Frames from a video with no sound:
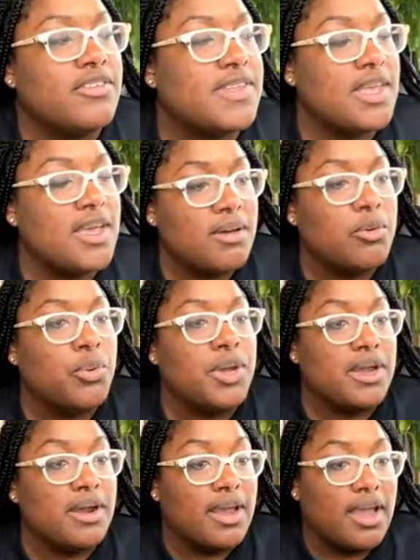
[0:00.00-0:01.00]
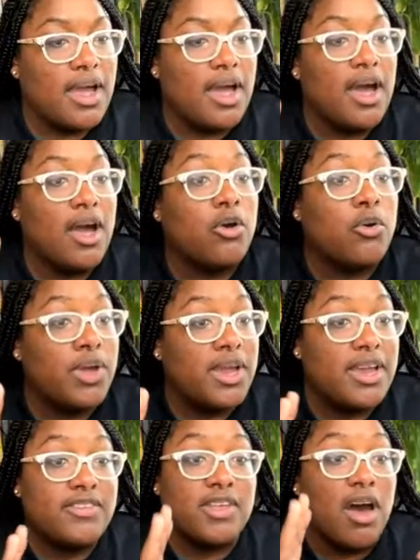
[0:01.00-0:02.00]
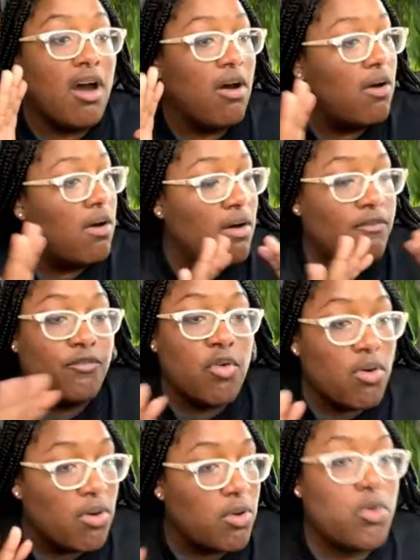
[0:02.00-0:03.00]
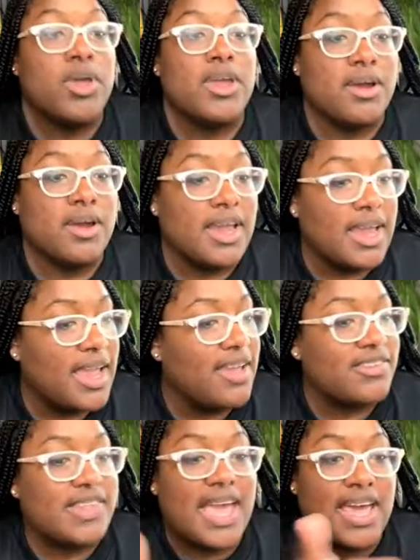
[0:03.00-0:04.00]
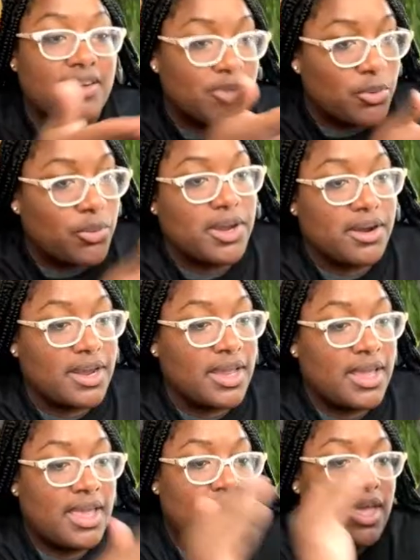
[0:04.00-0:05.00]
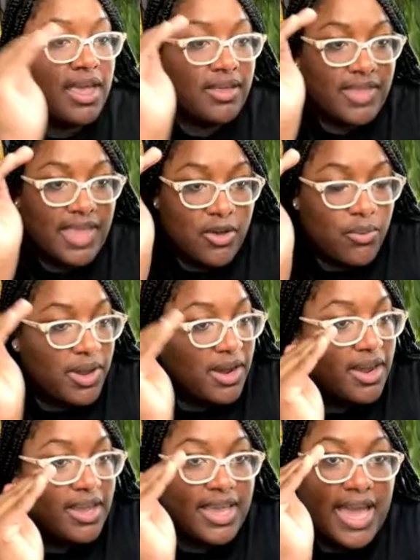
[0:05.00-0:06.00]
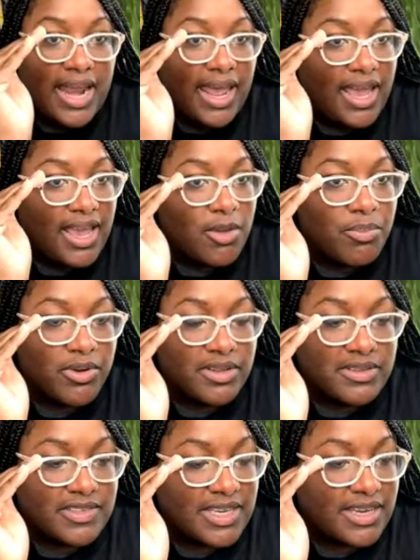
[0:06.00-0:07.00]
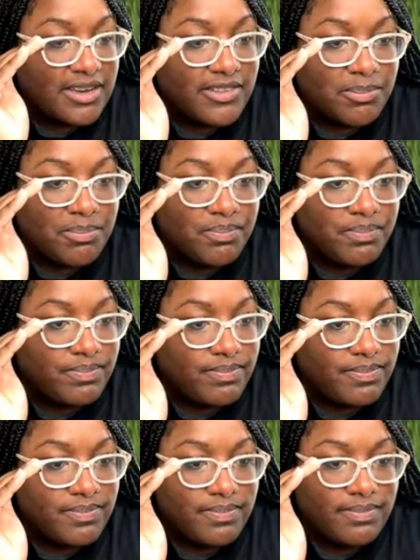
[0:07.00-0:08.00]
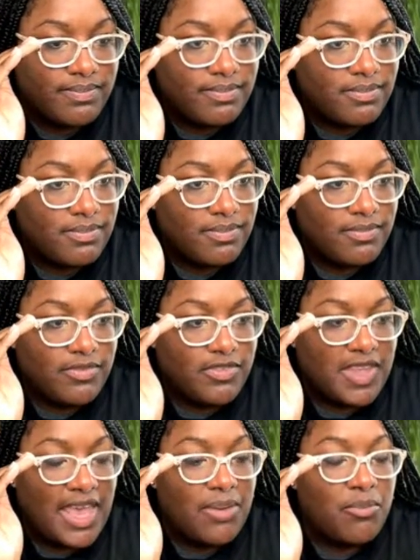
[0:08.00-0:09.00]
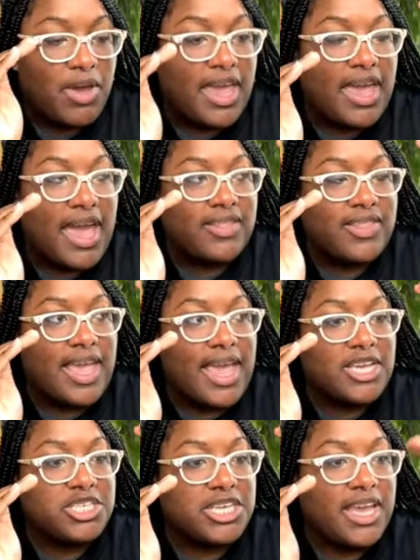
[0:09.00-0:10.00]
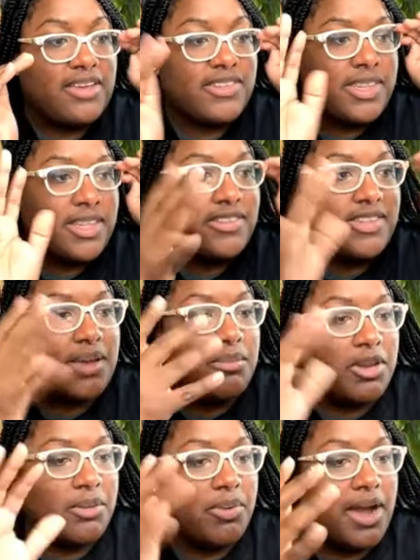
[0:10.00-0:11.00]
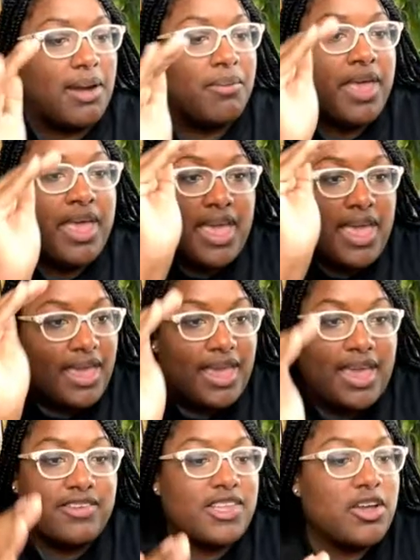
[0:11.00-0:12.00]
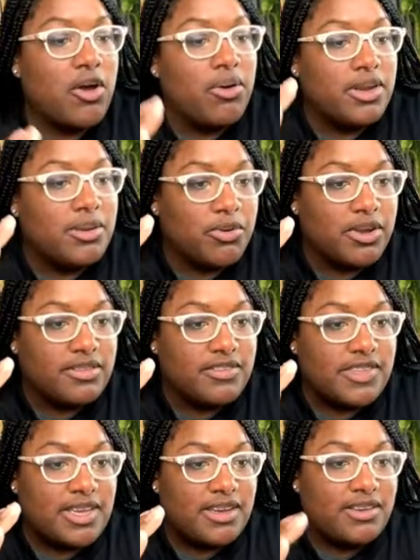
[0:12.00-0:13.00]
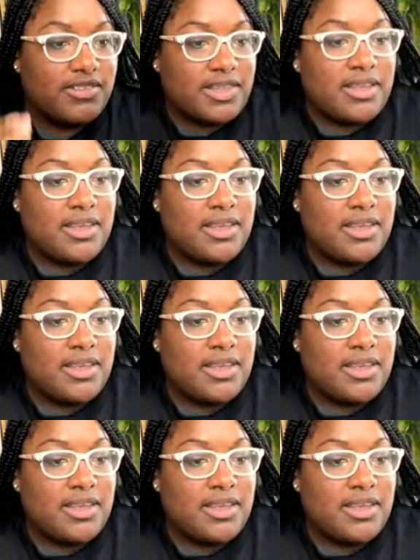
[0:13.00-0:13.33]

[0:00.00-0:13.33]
subquery. A query, it's a whole full query inside of a query. That query, you gotta have your parentheses. Same way, I think Asia has a similar problem. It has to go in the parentheses.